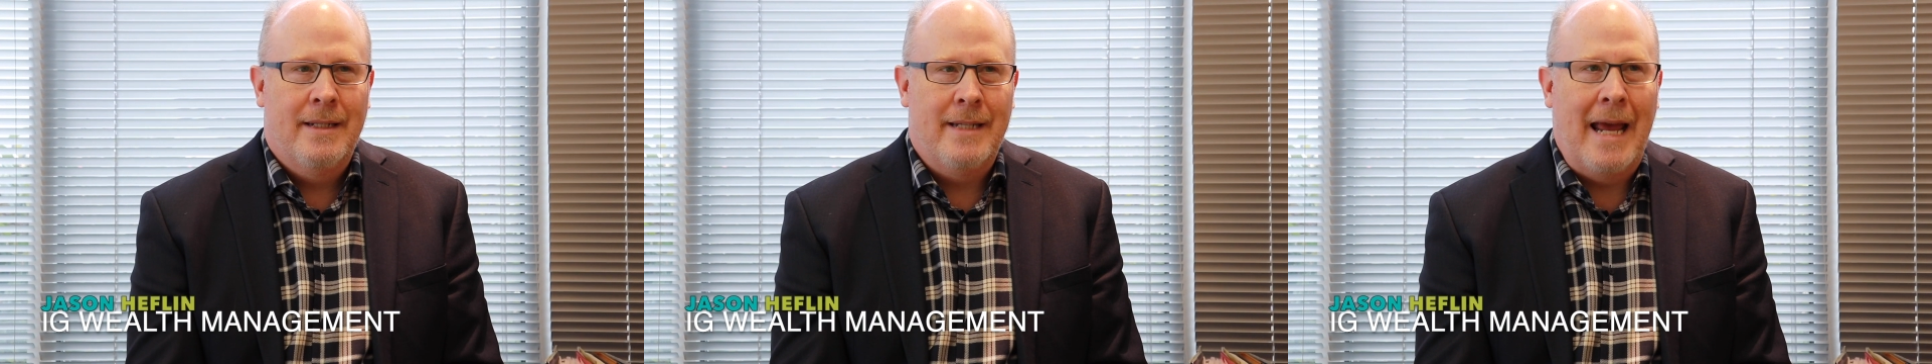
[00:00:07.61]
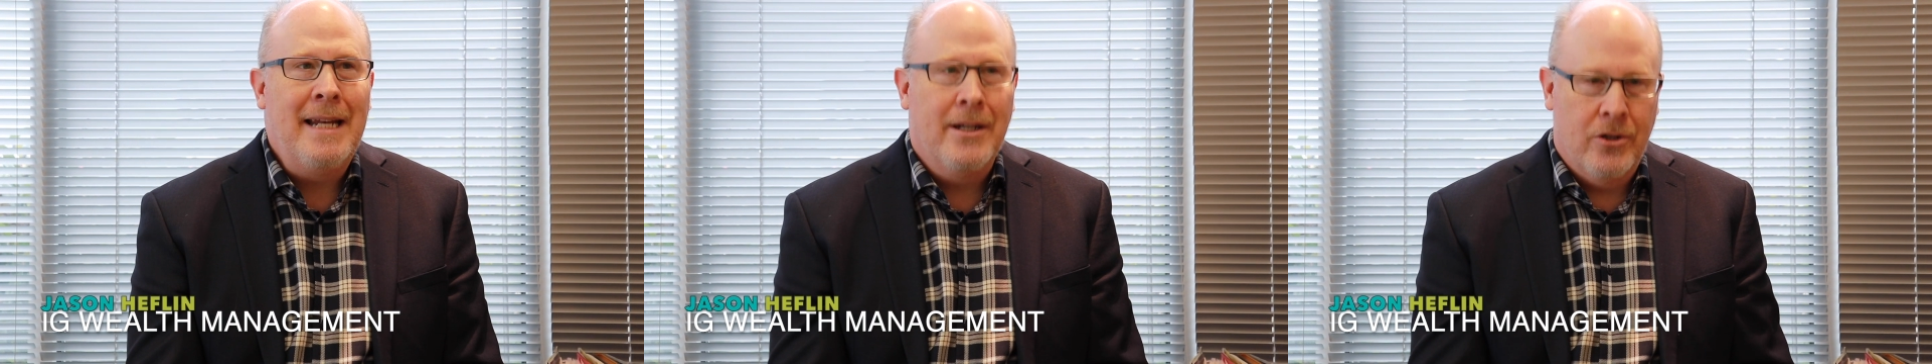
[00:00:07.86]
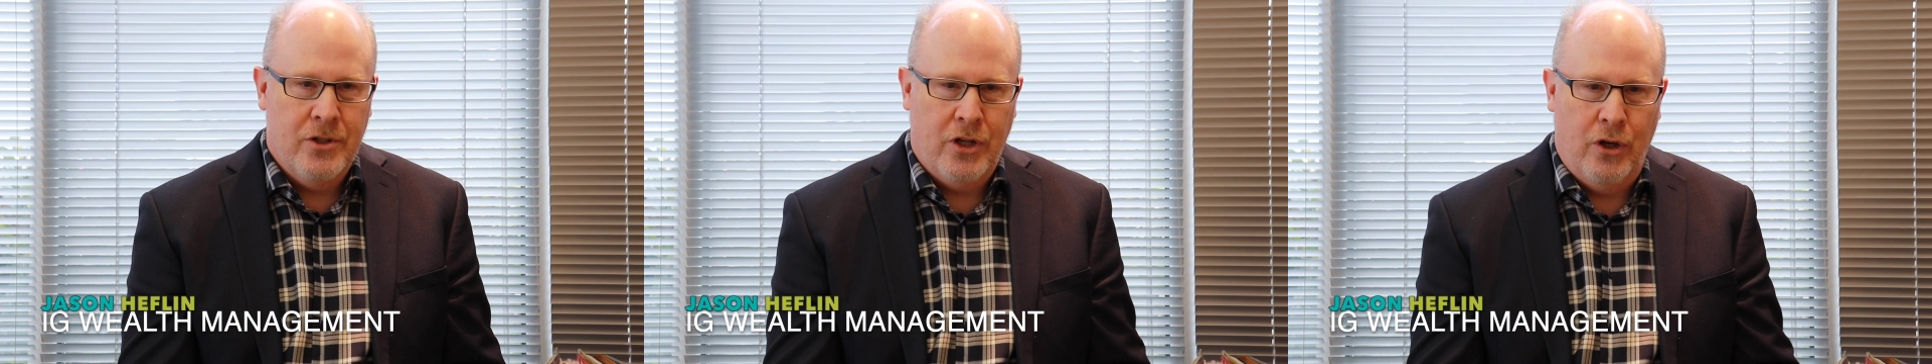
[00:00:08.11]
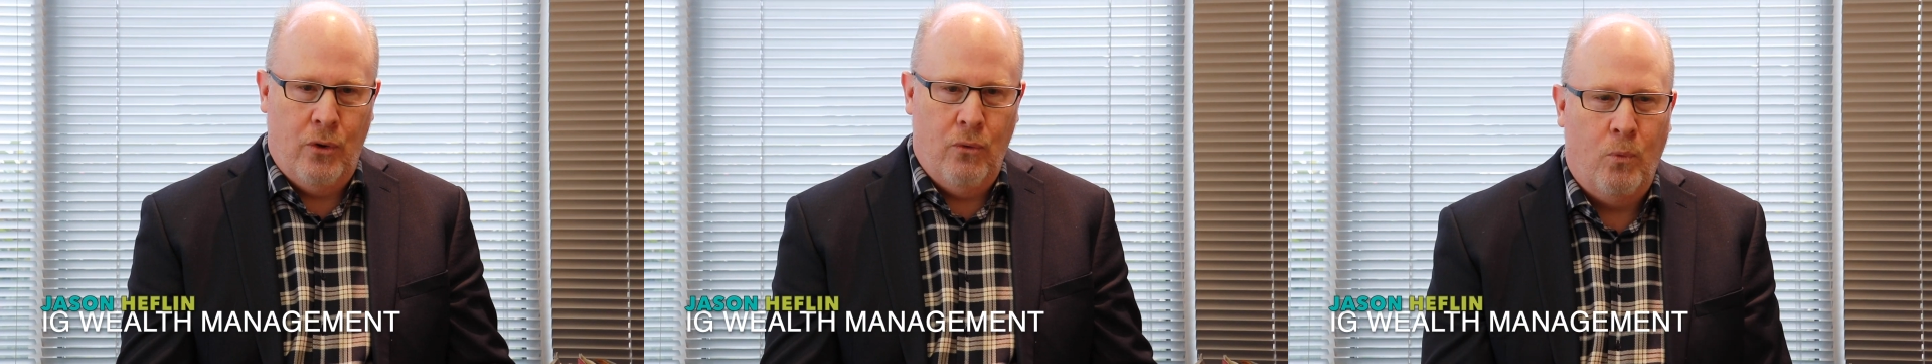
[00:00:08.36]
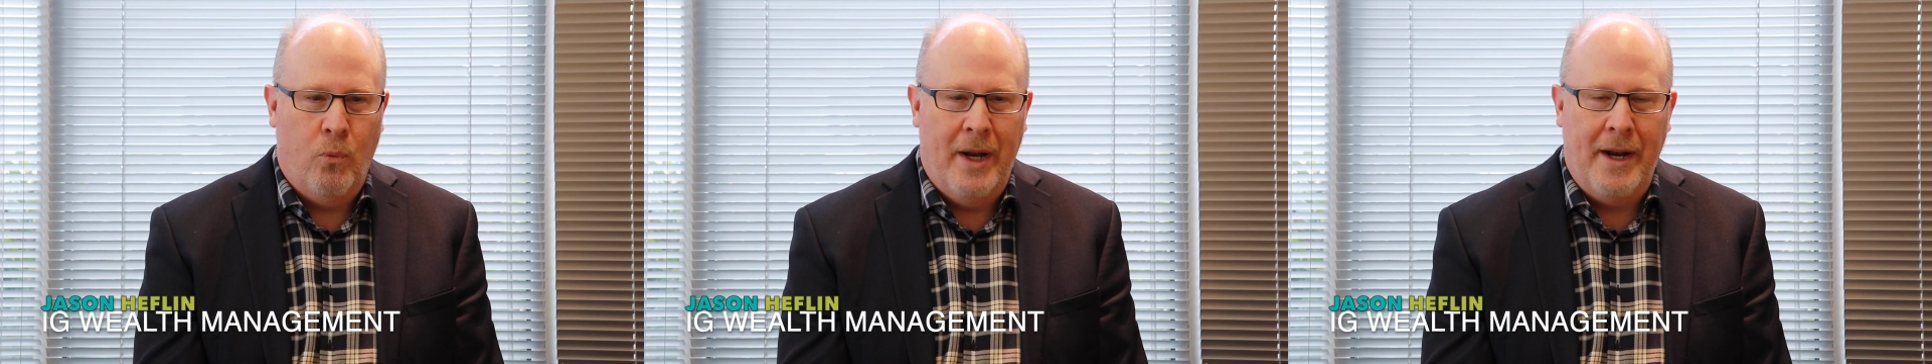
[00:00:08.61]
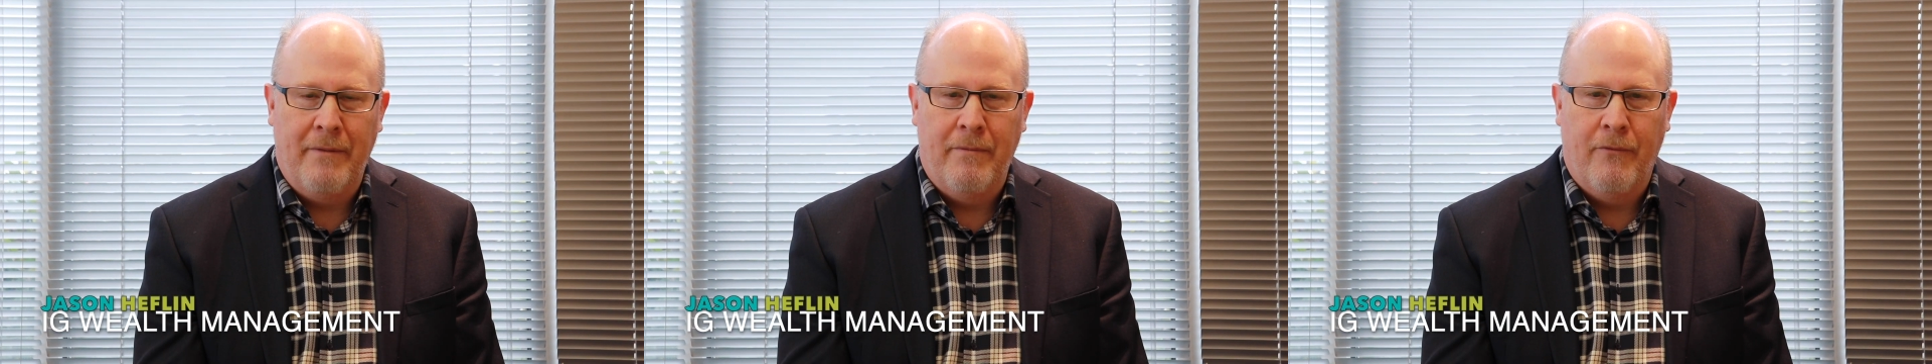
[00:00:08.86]
10 years ago,
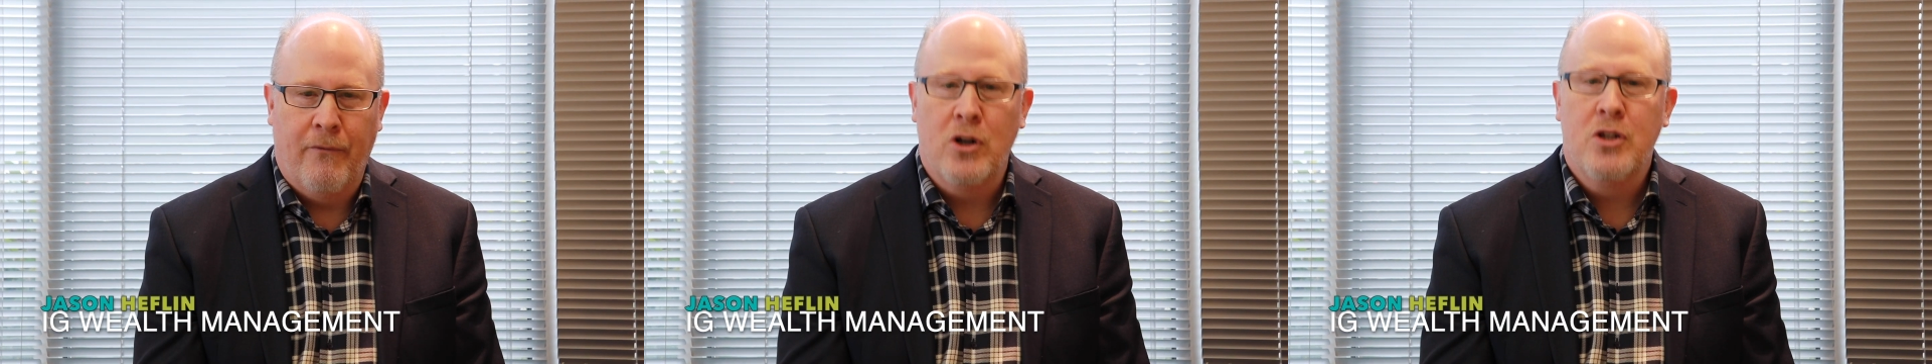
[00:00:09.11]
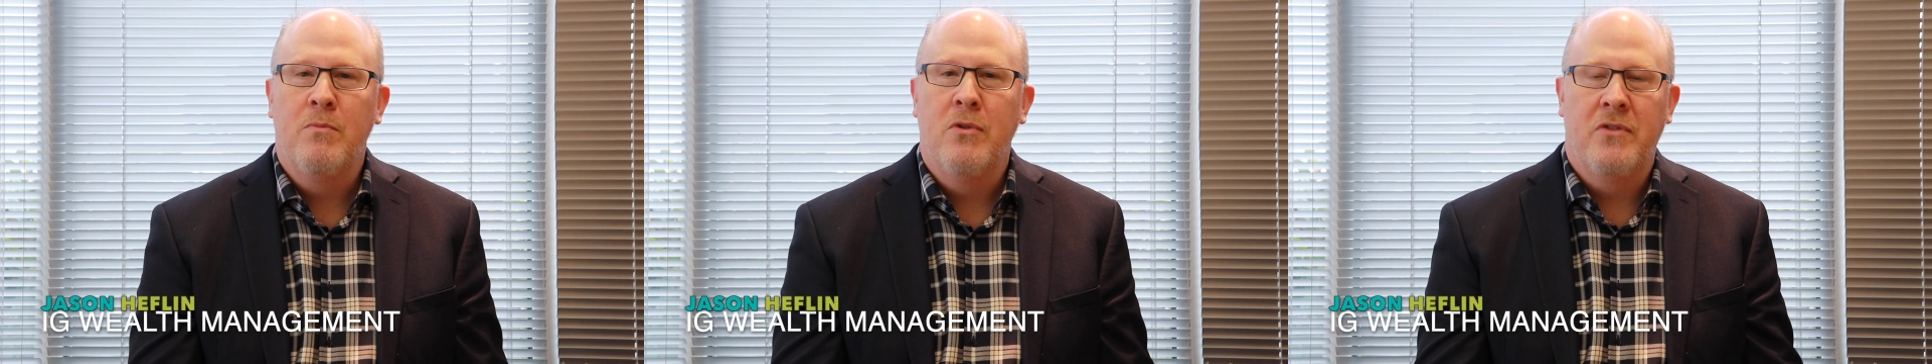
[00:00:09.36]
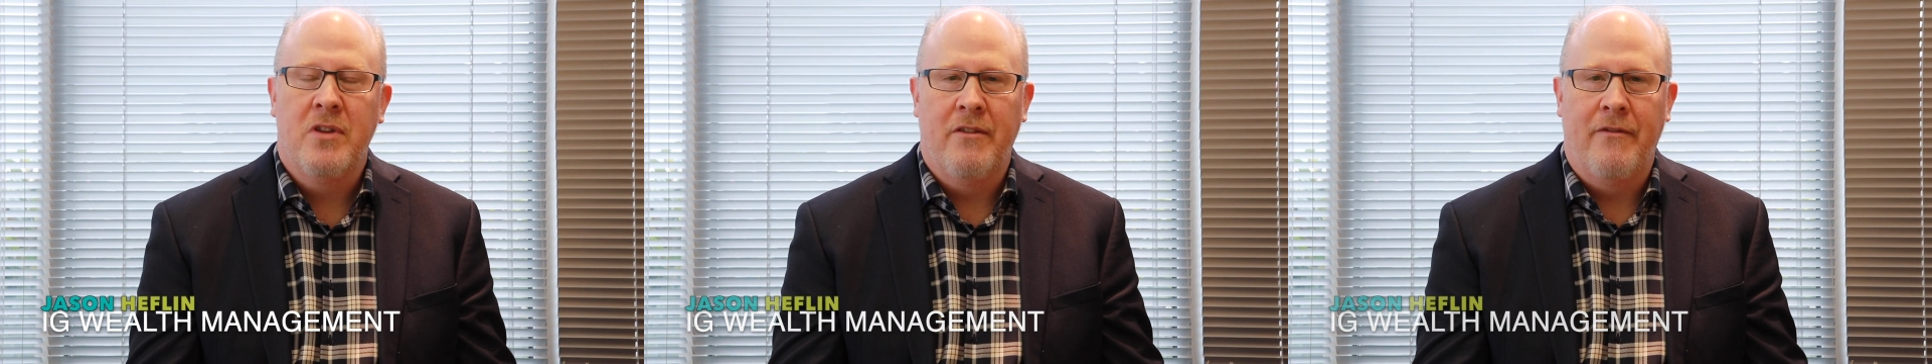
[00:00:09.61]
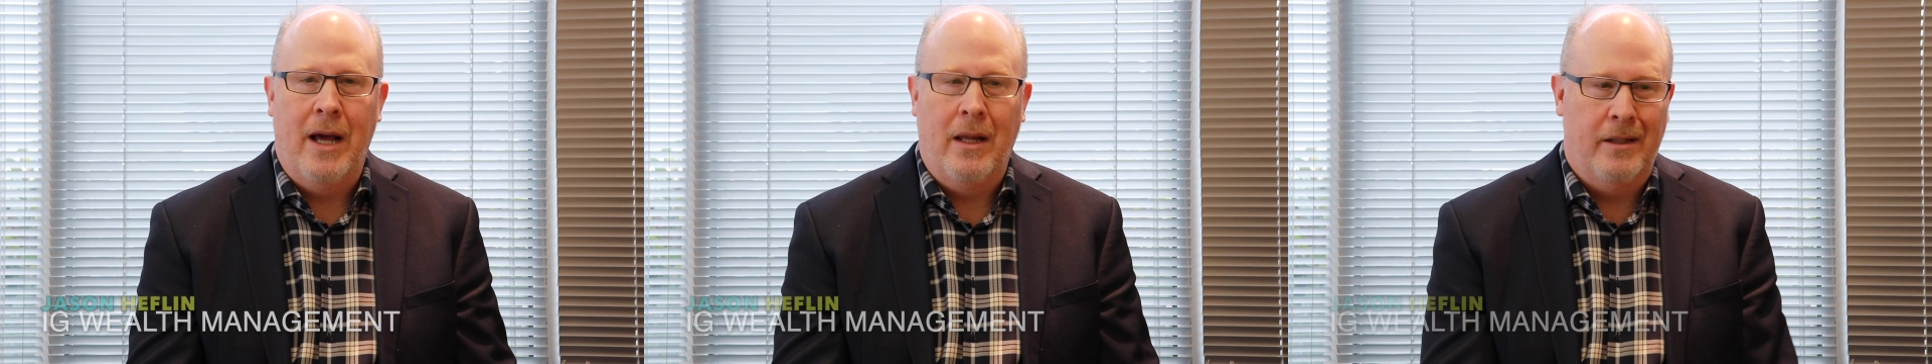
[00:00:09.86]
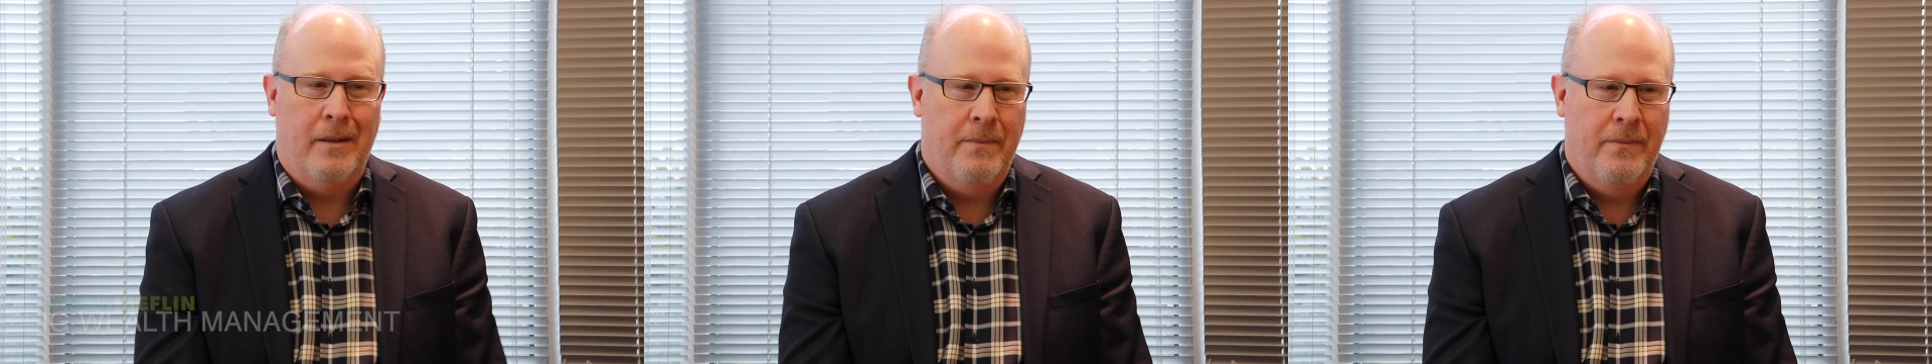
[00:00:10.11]
when I first moved to the Valley,